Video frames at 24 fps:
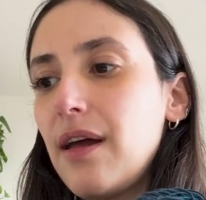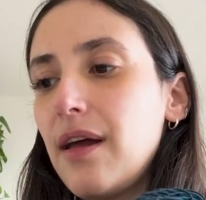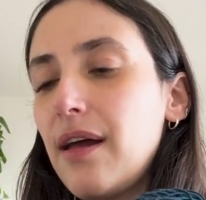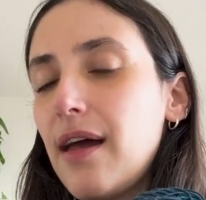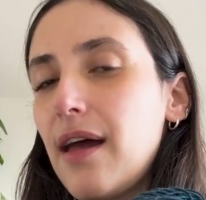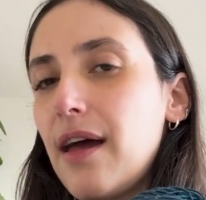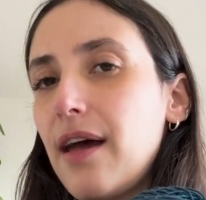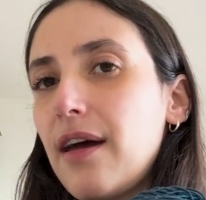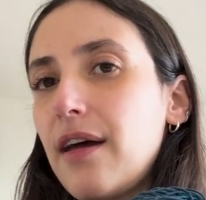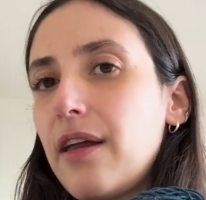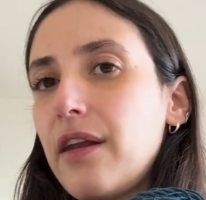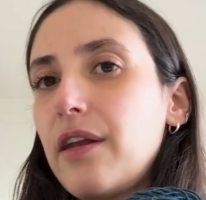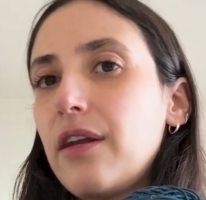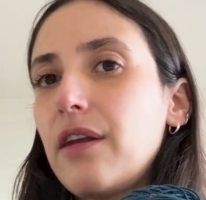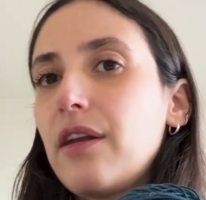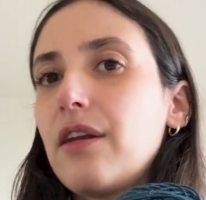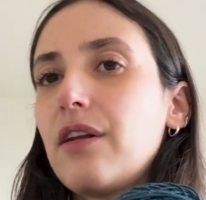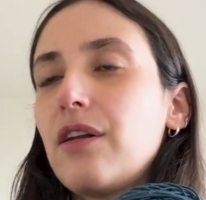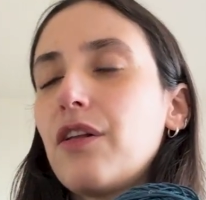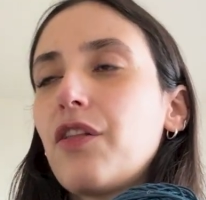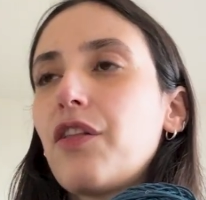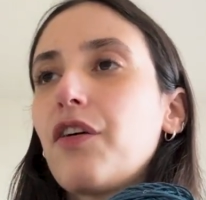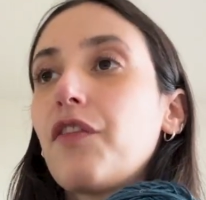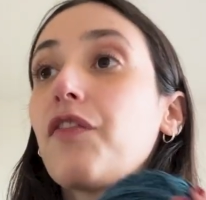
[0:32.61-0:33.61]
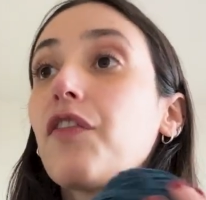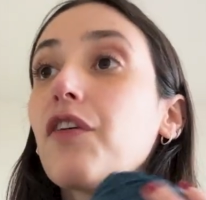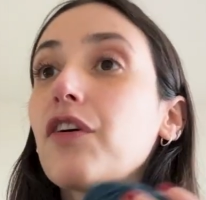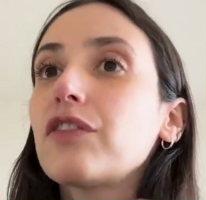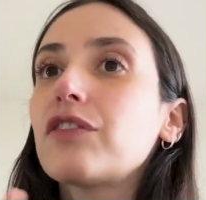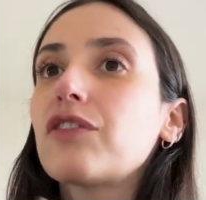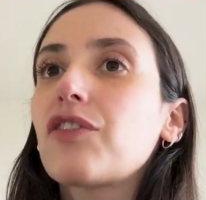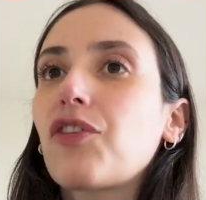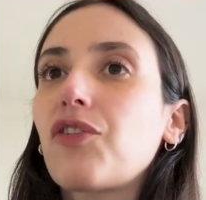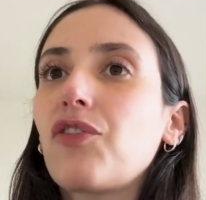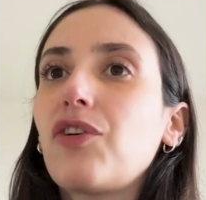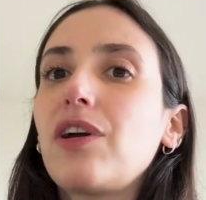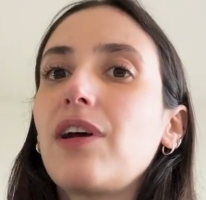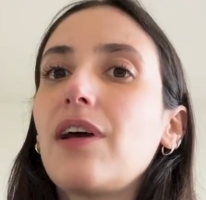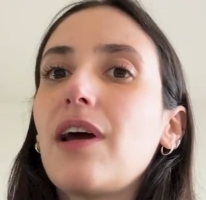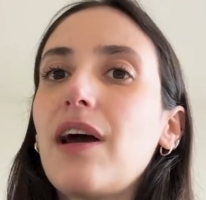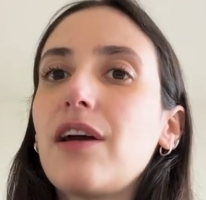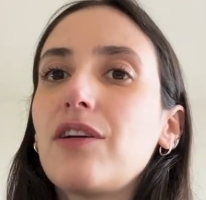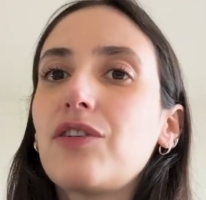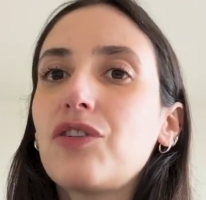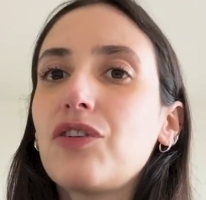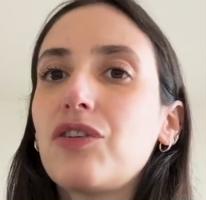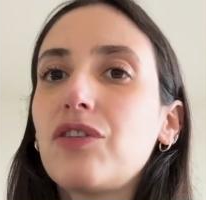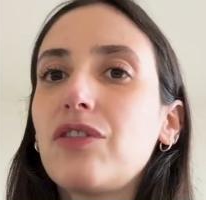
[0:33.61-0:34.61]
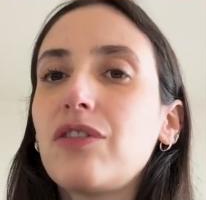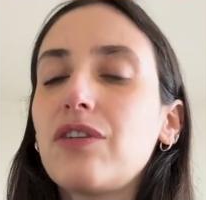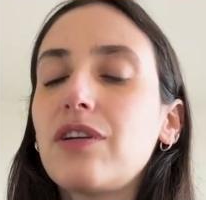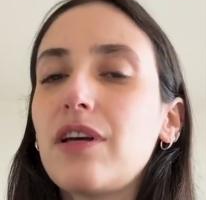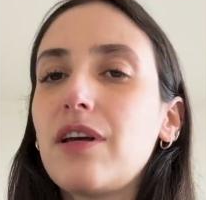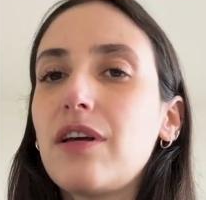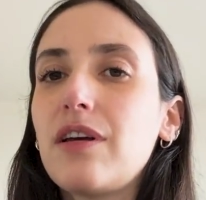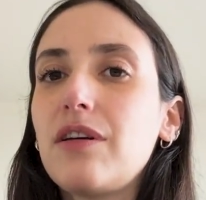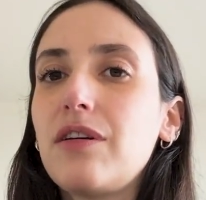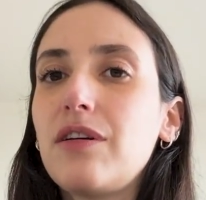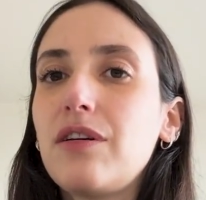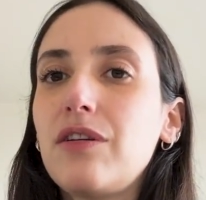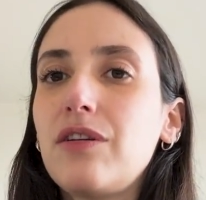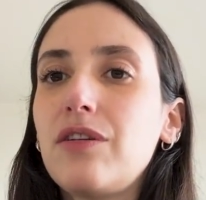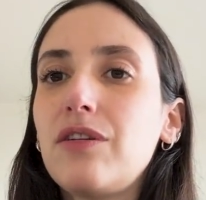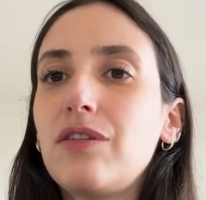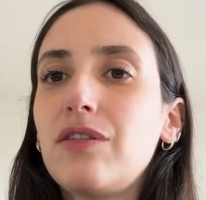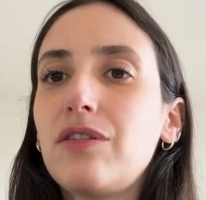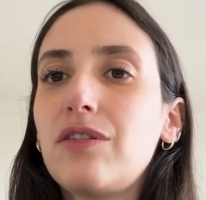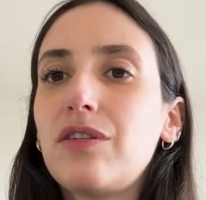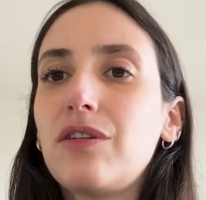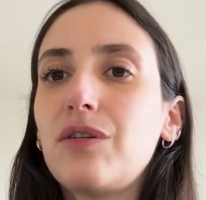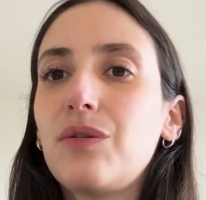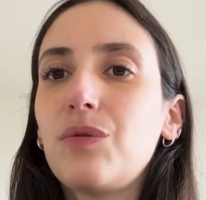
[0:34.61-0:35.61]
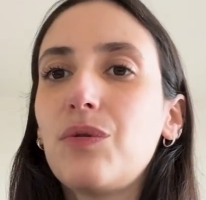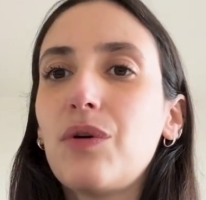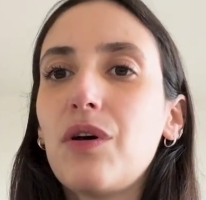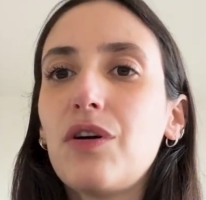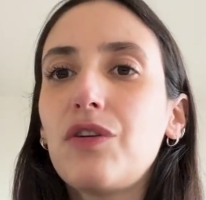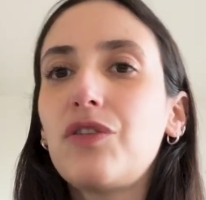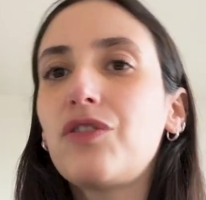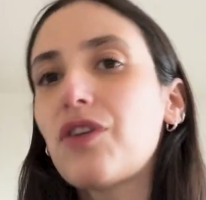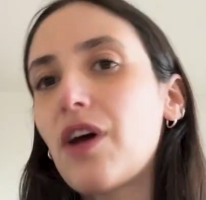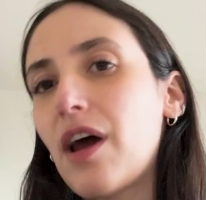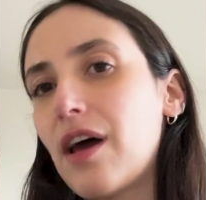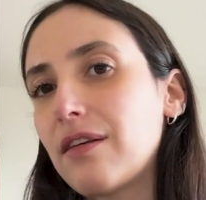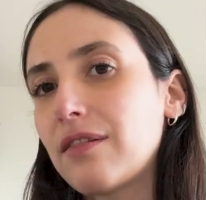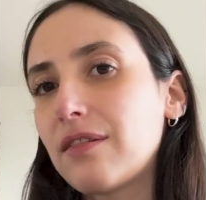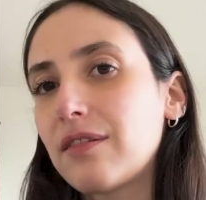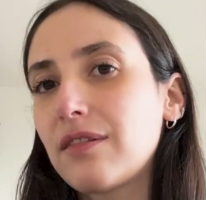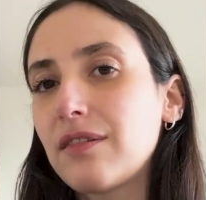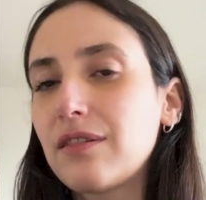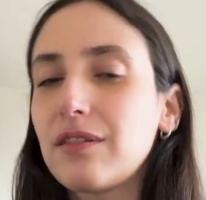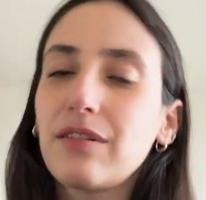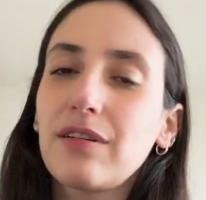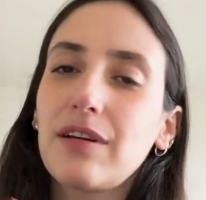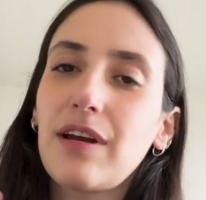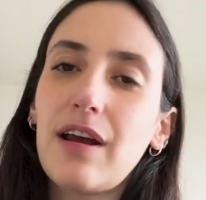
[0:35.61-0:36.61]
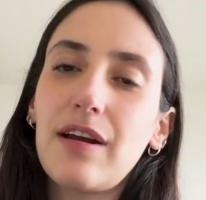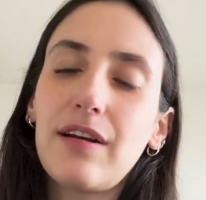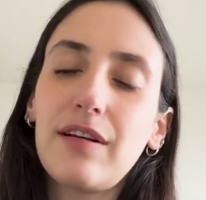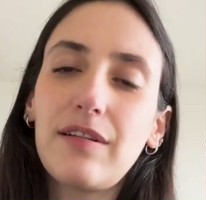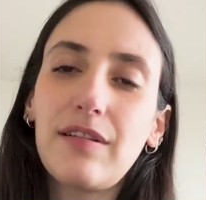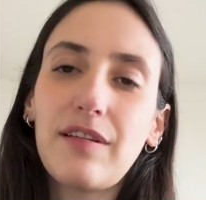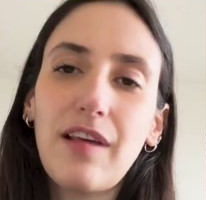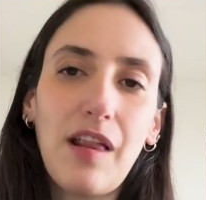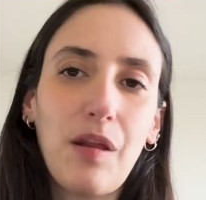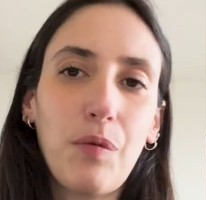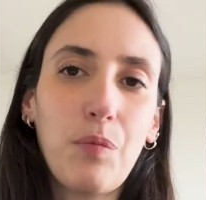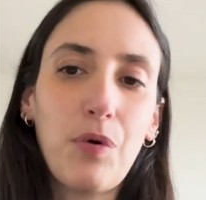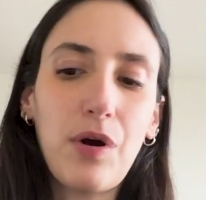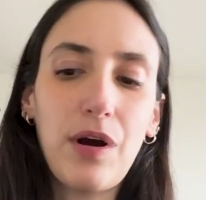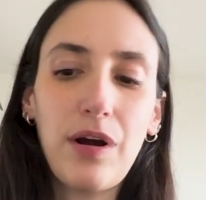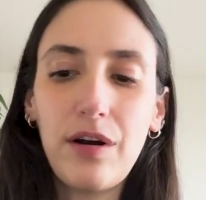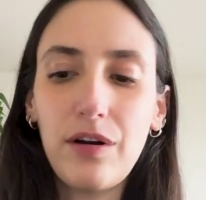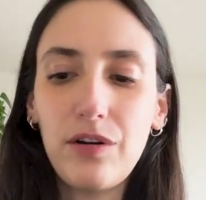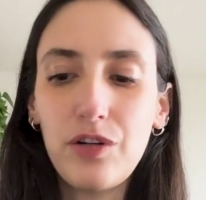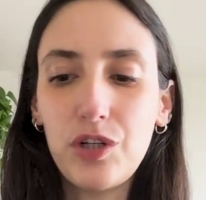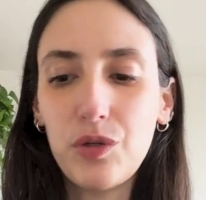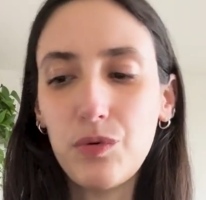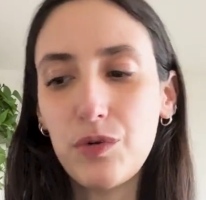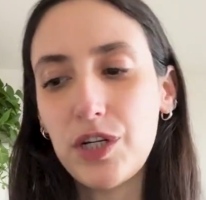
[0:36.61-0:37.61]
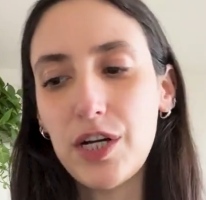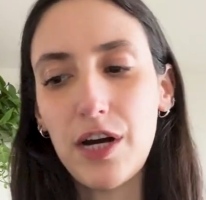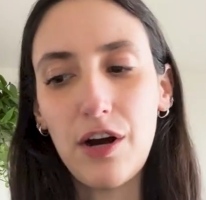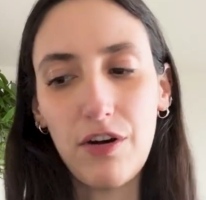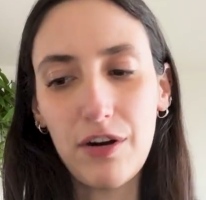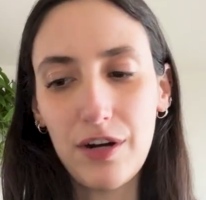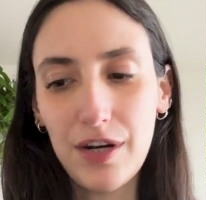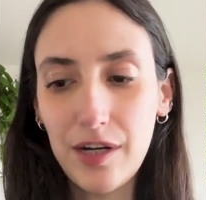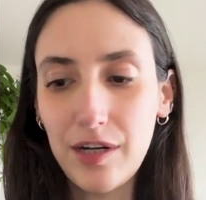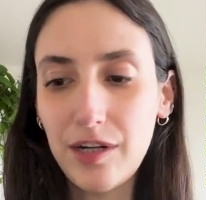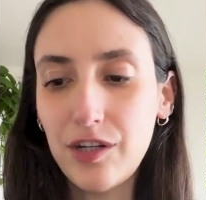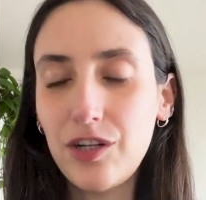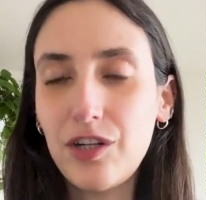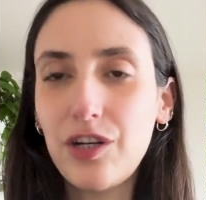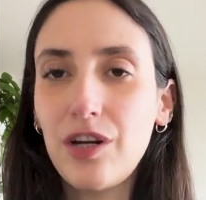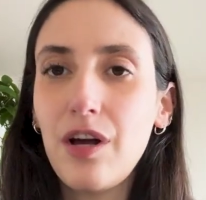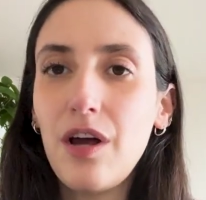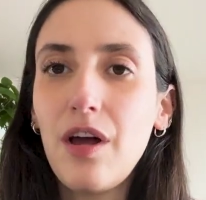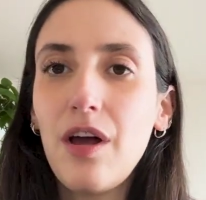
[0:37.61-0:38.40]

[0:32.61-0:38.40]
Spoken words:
and the first 3 I turned into a dress to kind of celebrate Jewish heritage,